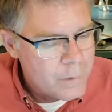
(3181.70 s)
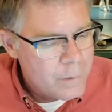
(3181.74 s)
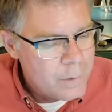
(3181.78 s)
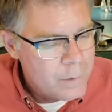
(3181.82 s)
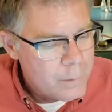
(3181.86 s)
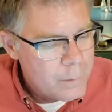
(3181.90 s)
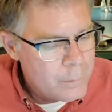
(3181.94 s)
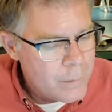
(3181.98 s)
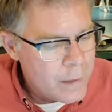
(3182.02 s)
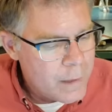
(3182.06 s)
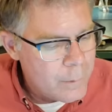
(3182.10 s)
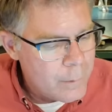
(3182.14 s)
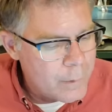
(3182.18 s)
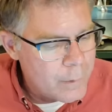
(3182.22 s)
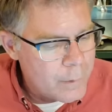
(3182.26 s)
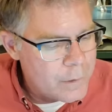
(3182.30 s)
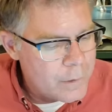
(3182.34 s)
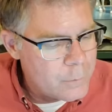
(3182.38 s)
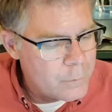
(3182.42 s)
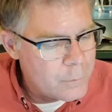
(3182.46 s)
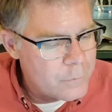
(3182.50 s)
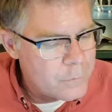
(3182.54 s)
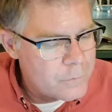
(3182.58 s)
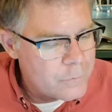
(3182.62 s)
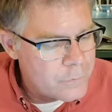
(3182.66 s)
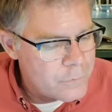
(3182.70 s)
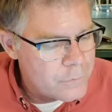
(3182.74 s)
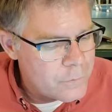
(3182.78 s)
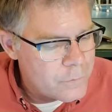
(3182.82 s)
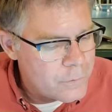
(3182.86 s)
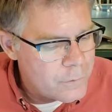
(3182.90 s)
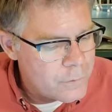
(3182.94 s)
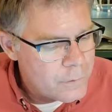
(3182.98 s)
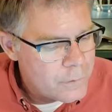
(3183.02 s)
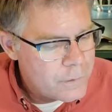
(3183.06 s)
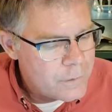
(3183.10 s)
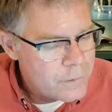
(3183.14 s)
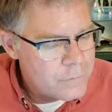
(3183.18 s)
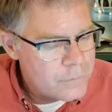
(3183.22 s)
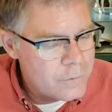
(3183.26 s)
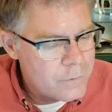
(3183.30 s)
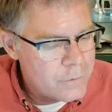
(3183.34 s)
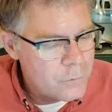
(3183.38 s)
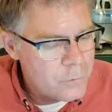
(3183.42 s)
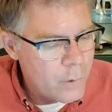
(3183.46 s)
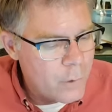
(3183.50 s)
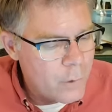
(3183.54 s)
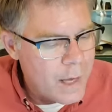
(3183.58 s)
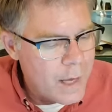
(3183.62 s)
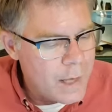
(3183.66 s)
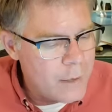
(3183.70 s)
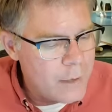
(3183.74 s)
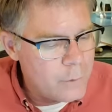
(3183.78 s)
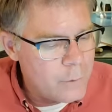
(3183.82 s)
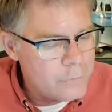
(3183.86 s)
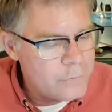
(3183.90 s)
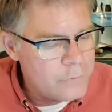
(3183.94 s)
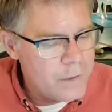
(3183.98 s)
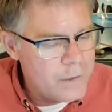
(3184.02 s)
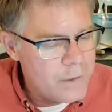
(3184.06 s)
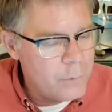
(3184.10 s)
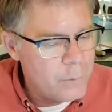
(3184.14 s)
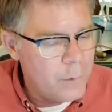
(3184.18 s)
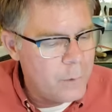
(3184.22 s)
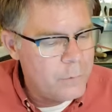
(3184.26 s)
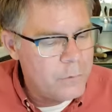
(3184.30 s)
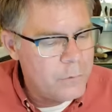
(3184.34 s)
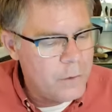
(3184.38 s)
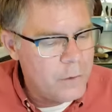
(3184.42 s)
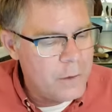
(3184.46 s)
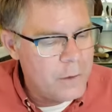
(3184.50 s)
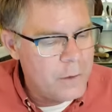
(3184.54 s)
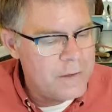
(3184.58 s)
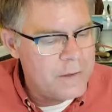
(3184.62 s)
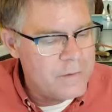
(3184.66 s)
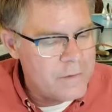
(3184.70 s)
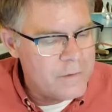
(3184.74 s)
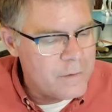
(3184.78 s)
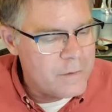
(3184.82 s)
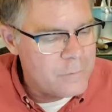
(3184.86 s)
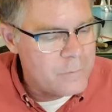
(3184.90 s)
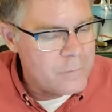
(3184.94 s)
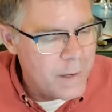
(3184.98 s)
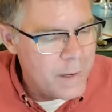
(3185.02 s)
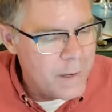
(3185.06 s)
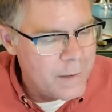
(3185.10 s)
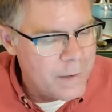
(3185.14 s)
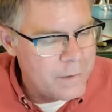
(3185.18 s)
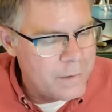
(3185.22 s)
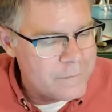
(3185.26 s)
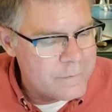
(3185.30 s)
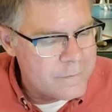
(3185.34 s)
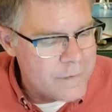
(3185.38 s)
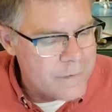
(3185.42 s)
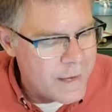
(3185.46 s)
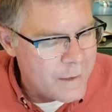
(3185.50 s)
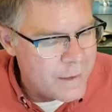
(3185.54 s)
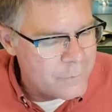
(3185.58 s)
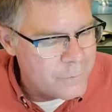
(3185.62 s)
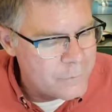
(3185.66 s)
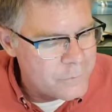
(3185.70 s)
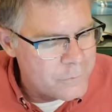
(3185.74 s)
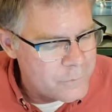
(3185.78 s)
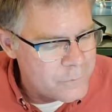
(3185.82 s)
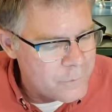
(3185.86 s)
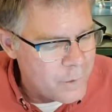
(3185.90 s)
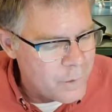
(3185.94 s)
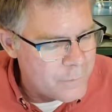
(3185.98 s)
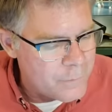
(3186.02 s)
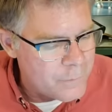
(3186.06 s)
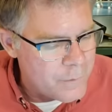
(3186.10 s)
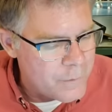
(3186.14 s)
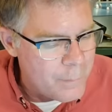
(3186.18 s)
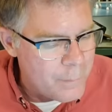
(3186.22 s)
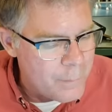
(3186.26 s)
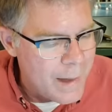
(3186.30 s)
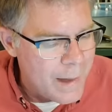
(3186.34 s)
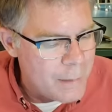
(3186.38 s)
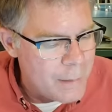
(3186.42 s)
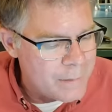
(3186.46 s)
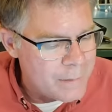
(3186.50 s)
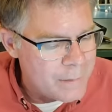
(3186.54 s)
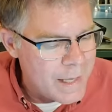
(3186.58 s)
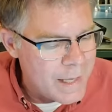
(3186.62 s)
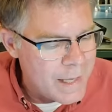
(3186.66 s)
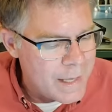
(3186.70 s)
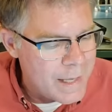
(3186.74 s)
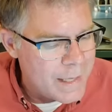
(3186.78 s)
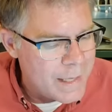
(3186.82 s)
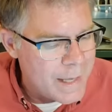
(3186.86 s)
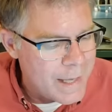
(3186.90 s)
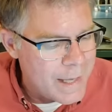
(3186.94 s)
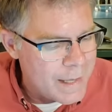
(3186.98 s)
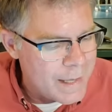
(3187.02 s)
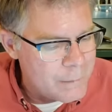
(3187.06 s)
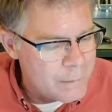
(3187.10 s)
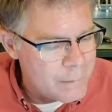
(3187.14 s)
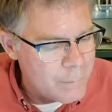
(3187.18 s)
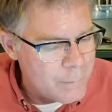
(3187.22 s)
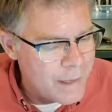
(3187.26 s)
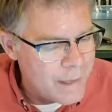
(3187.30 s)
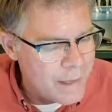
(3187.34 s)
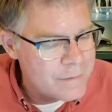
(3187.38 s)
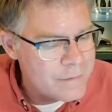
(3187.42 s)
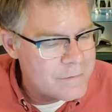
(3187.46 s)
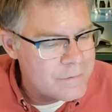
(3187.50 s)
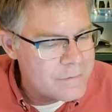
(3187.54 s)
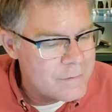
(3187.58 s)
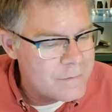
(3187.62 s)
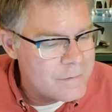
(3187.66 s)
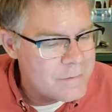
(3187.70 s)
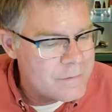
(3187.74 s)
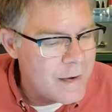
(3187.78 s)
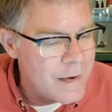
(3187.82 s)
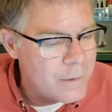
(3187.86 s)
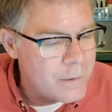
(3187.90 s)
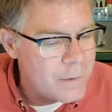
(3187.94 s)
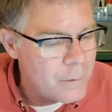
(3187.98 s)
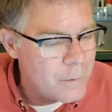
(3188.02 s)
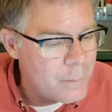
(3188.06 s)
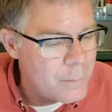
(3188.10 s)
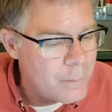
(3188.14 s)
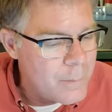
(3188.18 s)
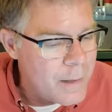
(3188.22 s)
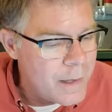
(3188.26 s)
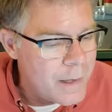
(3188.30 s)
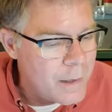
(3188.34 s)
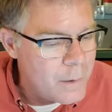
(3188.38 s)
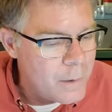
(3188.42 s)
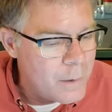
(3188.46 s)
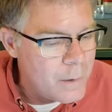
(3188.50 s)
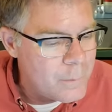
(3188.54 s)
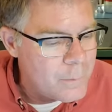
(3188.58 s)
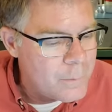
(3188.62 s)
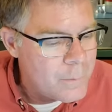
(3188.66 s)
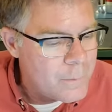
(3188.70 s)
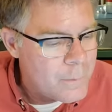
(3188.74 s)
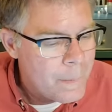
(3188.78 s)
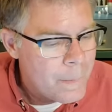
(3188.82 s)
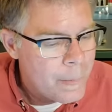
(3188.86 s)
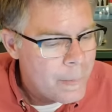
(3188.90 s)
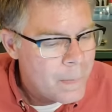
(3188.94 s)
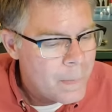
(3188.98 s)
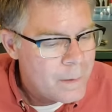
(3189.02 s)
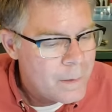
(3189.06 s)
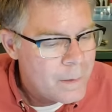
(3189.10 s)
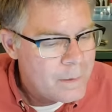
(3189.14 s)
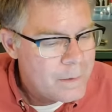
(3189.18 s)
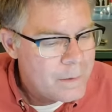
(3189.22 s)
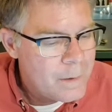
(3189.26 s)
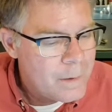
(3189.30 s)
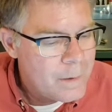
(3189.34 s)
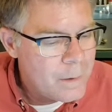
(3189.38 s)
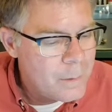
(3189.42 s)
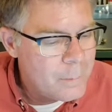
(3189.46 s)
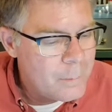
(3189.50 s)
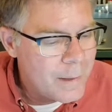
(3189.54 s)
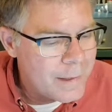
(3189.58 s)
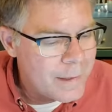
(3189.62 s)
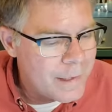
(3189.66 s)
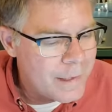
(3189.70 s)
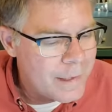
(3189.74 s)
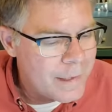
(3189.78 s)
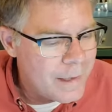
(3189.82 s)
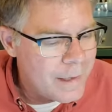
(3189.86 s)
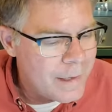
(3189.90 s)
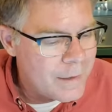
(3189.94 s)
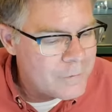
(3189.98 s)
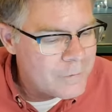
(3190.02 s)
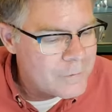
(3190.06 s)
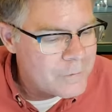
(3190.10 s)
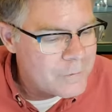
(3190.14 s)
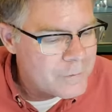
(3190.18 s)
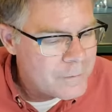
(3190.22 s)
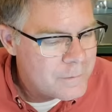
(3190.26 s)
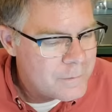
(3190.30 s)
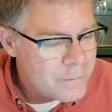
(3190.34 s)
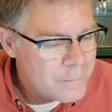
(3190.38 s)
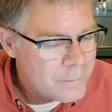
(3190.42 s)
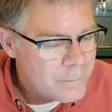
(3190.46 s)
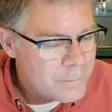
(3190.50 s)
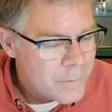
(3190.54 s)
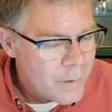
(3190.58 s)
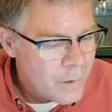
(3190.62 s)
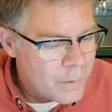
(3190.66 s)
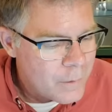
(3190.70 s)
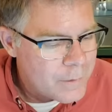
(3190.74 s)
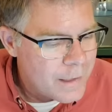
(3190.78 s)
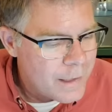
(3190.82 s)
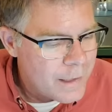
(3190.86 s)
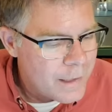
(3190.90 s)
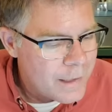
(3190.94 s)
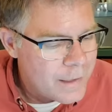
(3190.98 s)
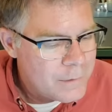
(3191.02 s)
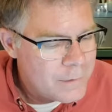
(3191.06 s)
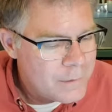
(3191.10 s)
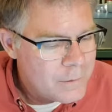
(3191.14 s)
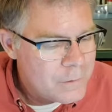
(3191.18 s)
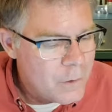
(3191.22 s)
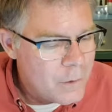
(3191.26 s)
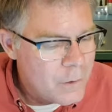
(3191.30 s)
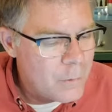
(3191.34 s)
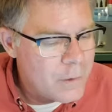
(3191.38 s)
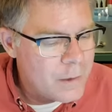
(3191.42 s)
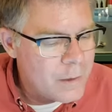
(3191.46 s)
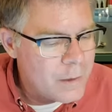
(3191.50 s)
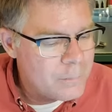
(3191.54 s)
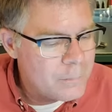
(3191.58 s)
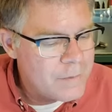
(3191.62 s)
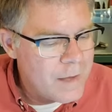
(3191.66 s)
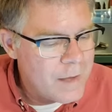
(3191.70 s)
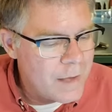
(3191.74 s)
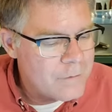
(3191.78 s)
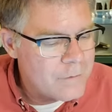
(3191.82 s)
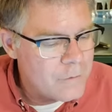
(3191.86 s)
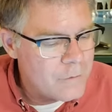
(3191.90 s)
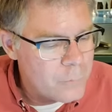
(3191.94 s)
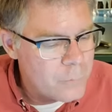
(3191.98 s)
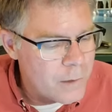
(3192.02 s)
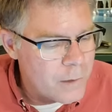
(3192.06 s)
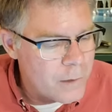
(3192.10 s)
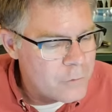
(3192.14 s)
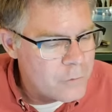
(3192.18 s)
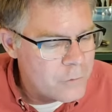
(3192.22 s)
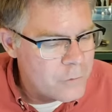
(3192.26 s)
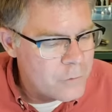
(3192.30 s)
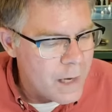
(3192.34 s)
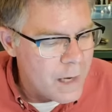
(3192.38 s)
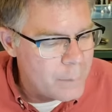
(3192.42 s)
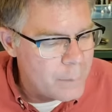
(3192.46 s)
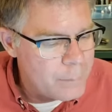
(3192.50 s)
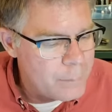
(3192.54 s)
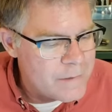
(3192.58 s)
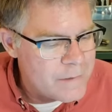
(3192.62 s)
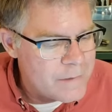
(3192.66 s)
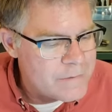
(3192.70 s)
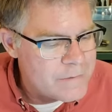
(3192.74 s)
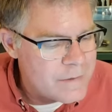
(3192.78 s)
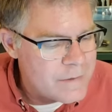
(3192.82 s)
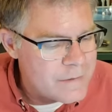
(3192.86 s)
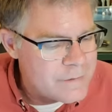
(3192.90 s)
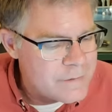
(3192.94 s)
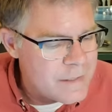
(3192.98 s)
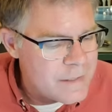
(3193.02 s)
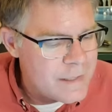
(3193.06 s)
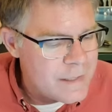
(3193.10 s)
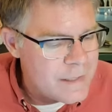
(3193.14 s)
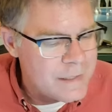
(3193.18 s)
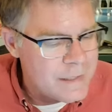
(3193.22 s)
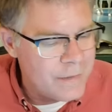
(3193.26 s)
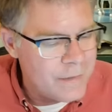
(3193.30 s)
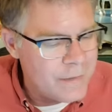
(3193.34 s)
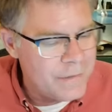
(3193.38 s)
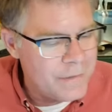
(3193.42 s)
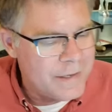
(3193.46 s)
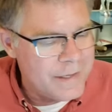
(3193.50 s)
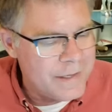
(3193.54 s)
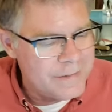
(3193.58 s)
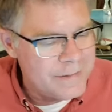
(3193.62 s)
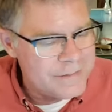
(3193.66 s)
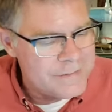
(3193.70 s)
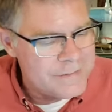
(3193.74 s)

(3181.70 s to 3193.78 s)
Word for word: Marius is in Toronto C-130s at his parents' house. I'll tell mom and dad hi. Mike's in Sacramento. Oh my gosh. Okay. Yoakum, Texas, Yao, BCC, Gilligan's